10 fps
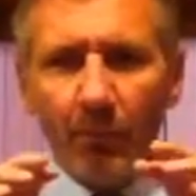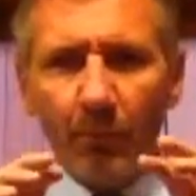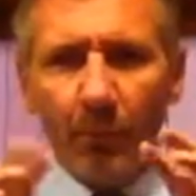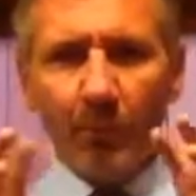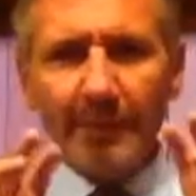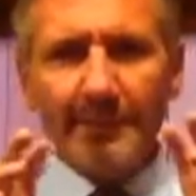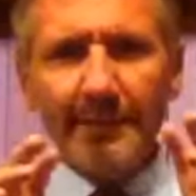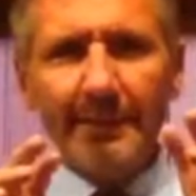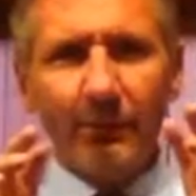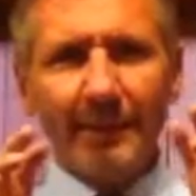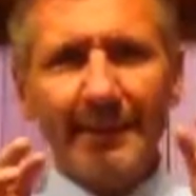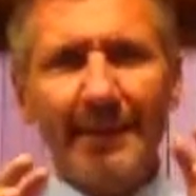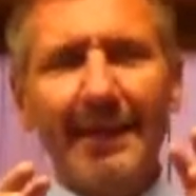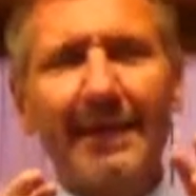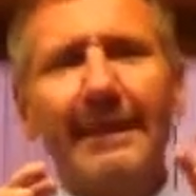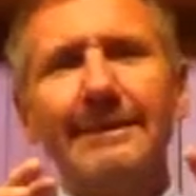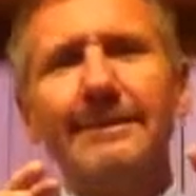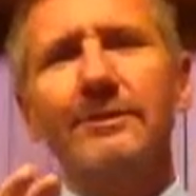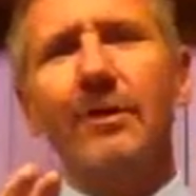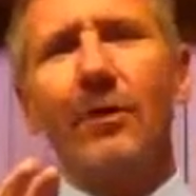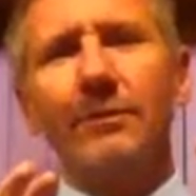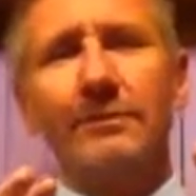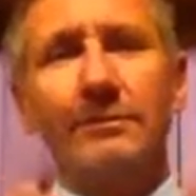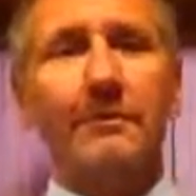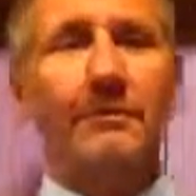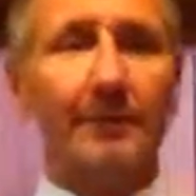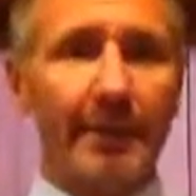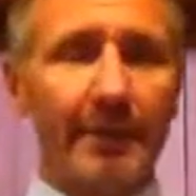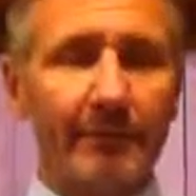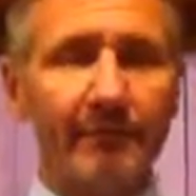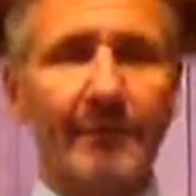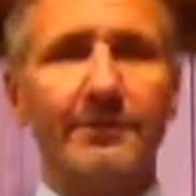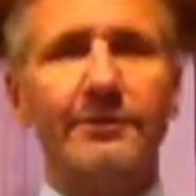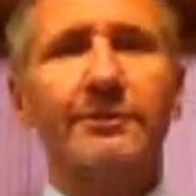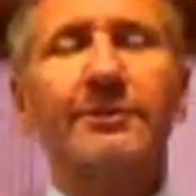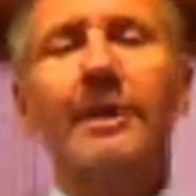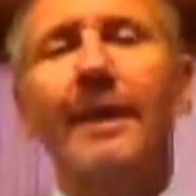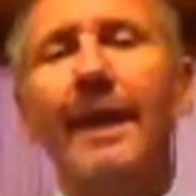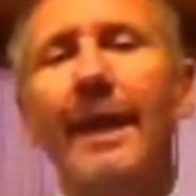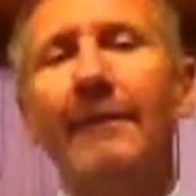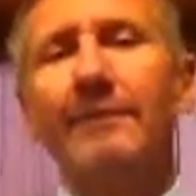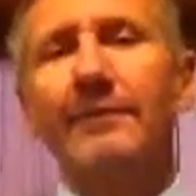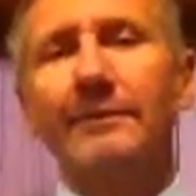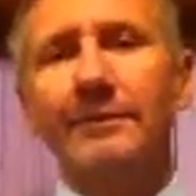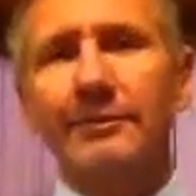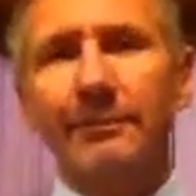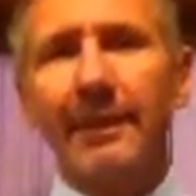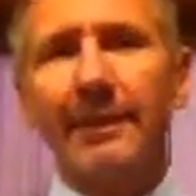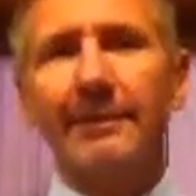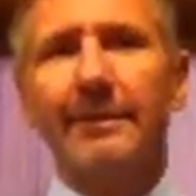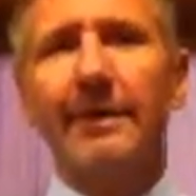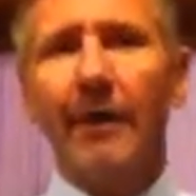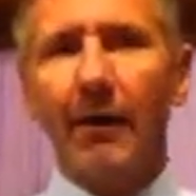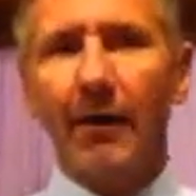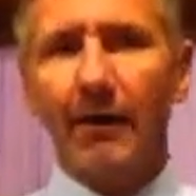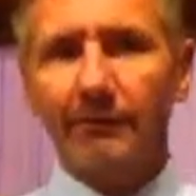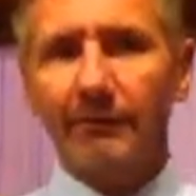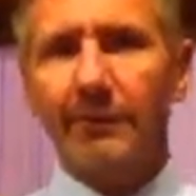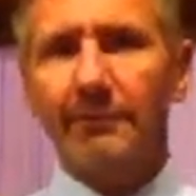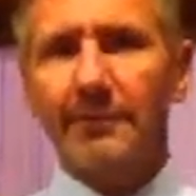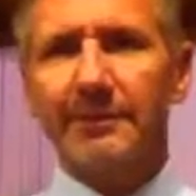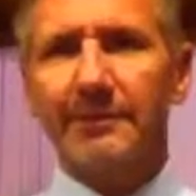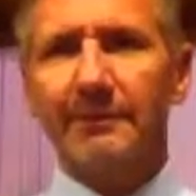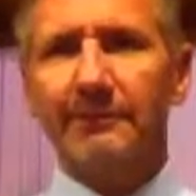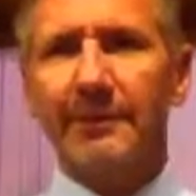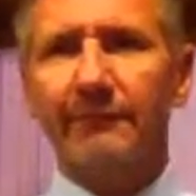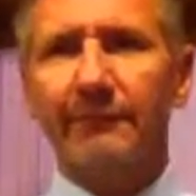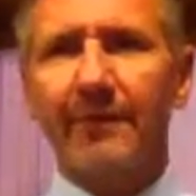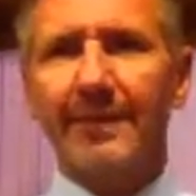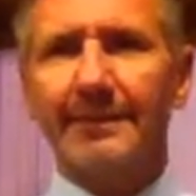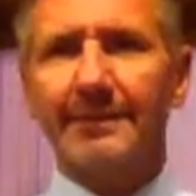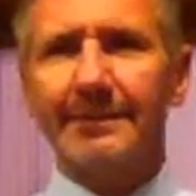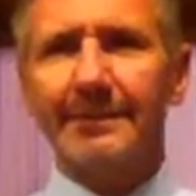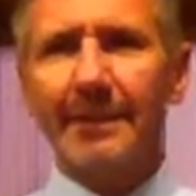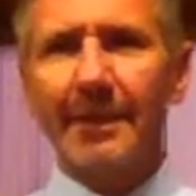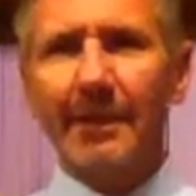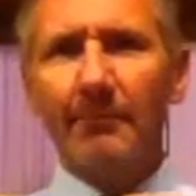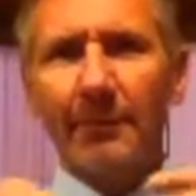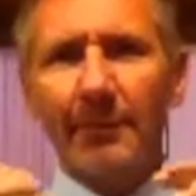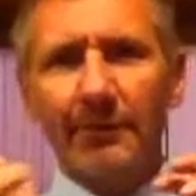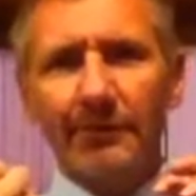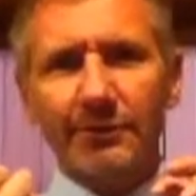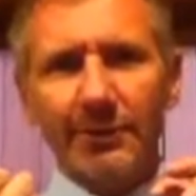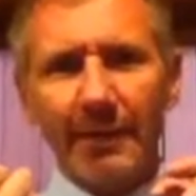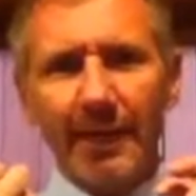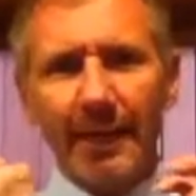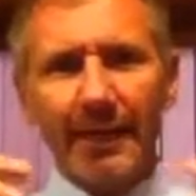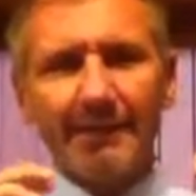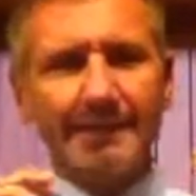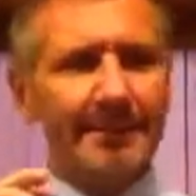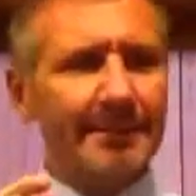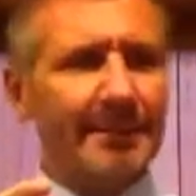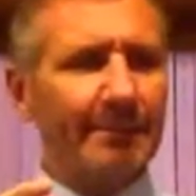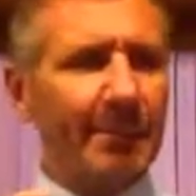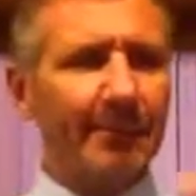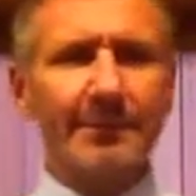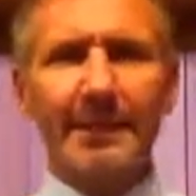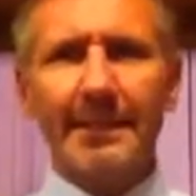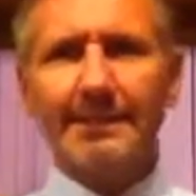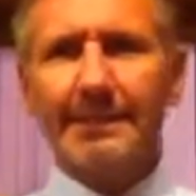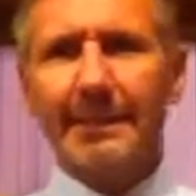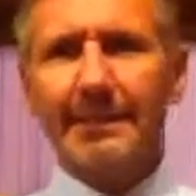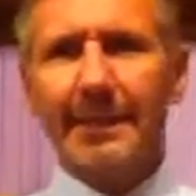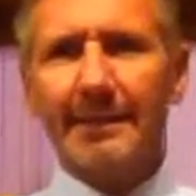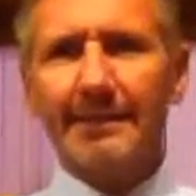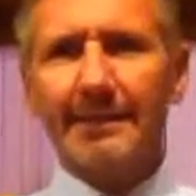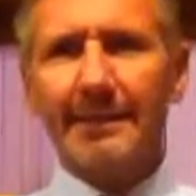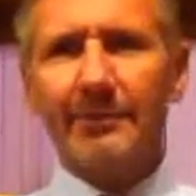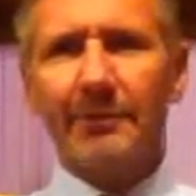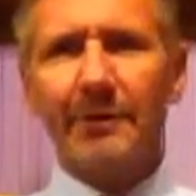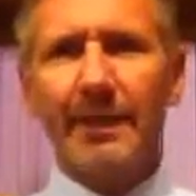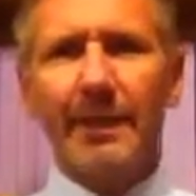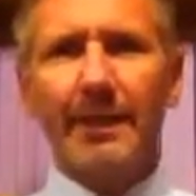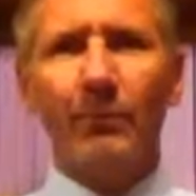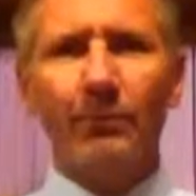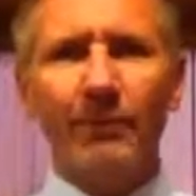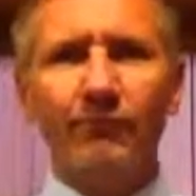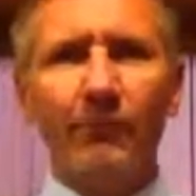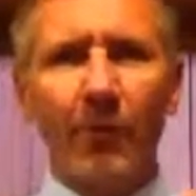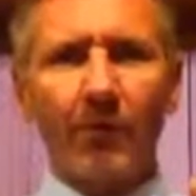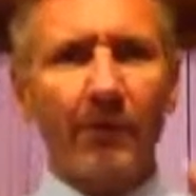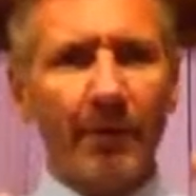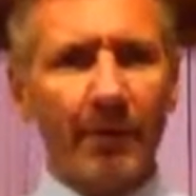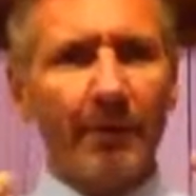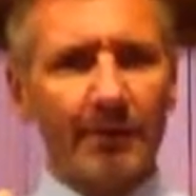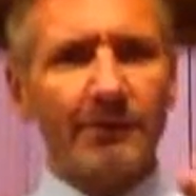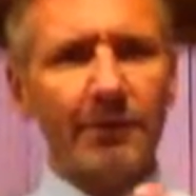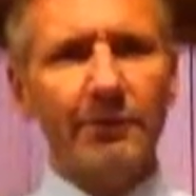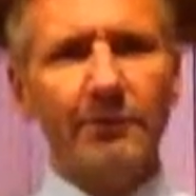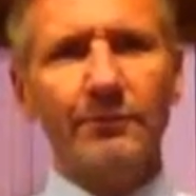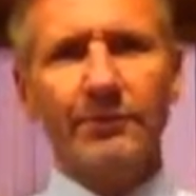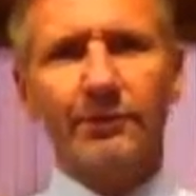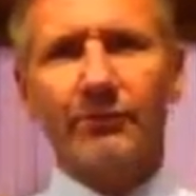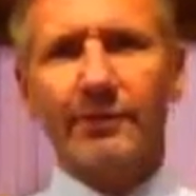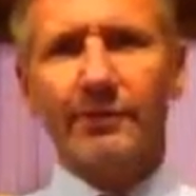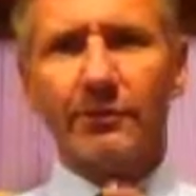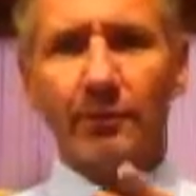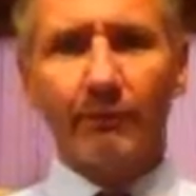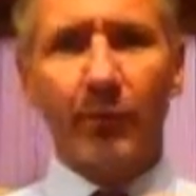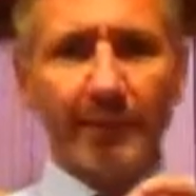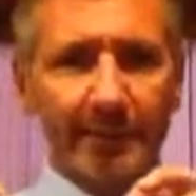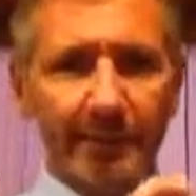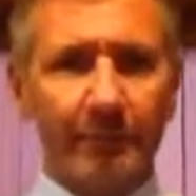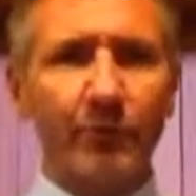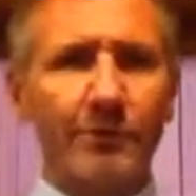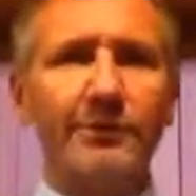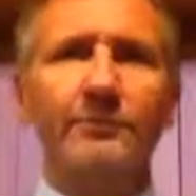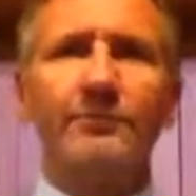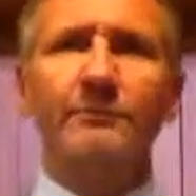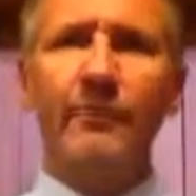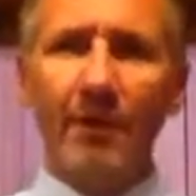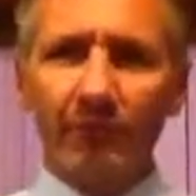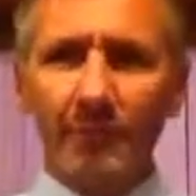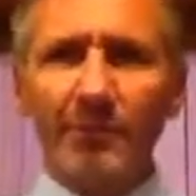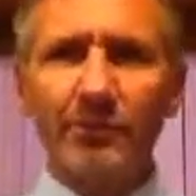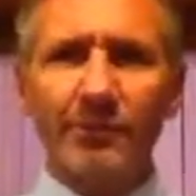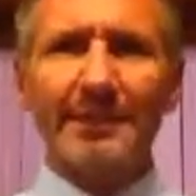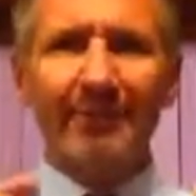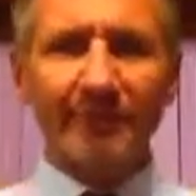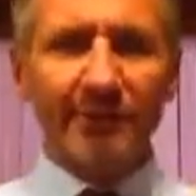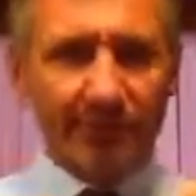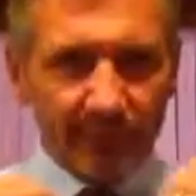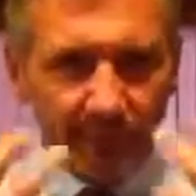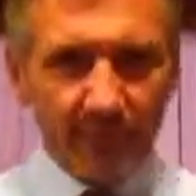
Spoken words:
what we're dealing with here is not, like confessions, evidence obtained after the commission of the offence, because as Diplock says in that statement, it would be wrong to use discretion to avoid the prosecution from adducing evidence of the